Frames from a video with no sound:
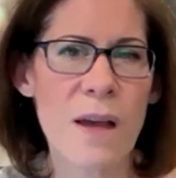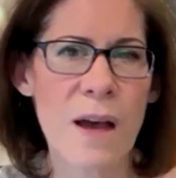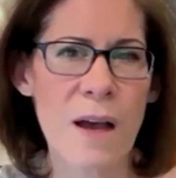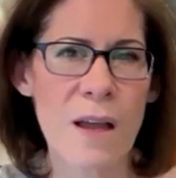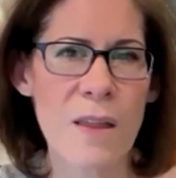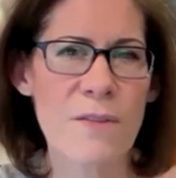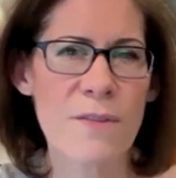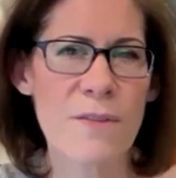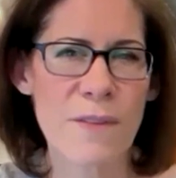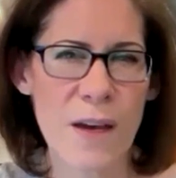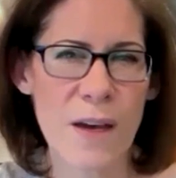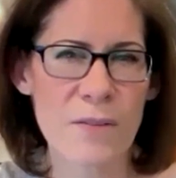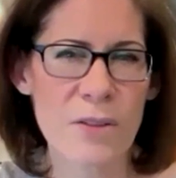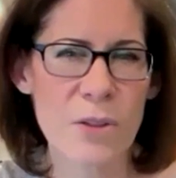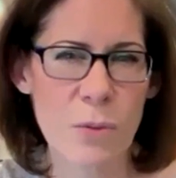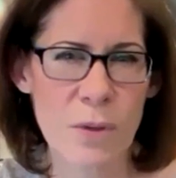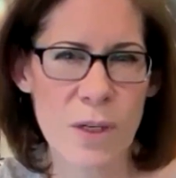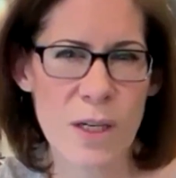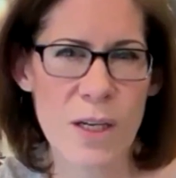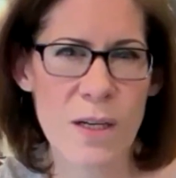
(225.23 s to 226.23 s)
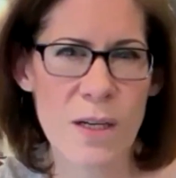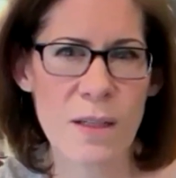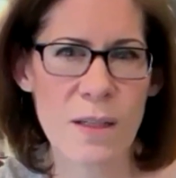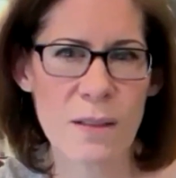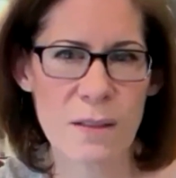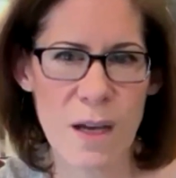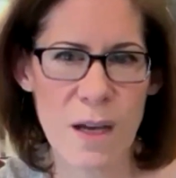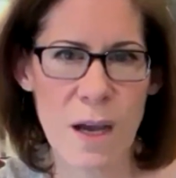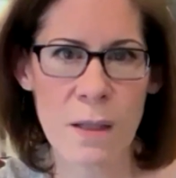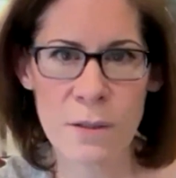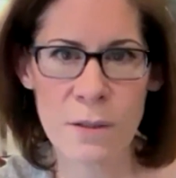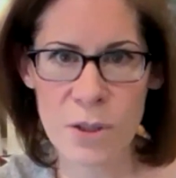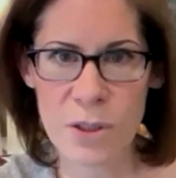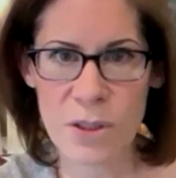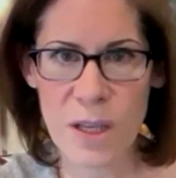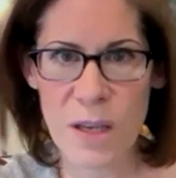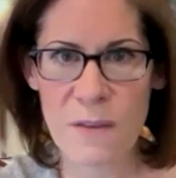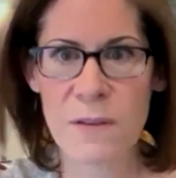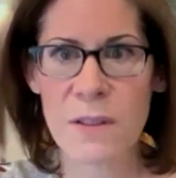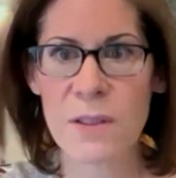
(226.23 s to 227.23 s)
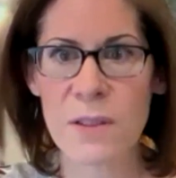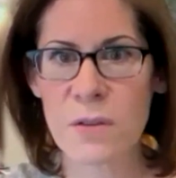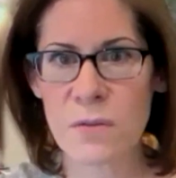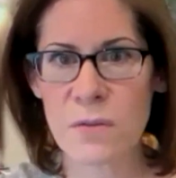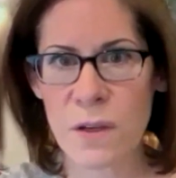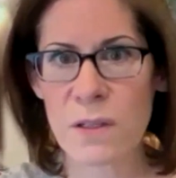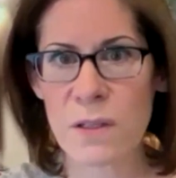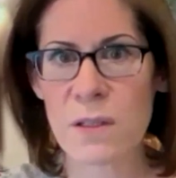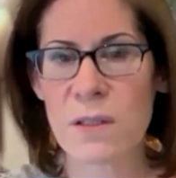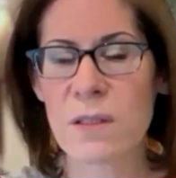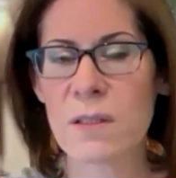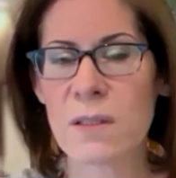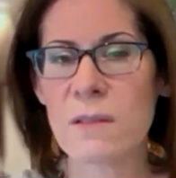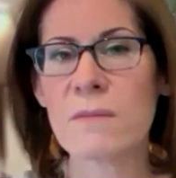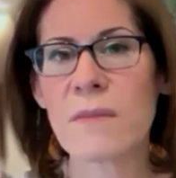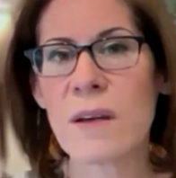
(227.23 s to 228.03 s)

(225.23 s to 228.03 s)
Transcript: on the 529 College Savings Fund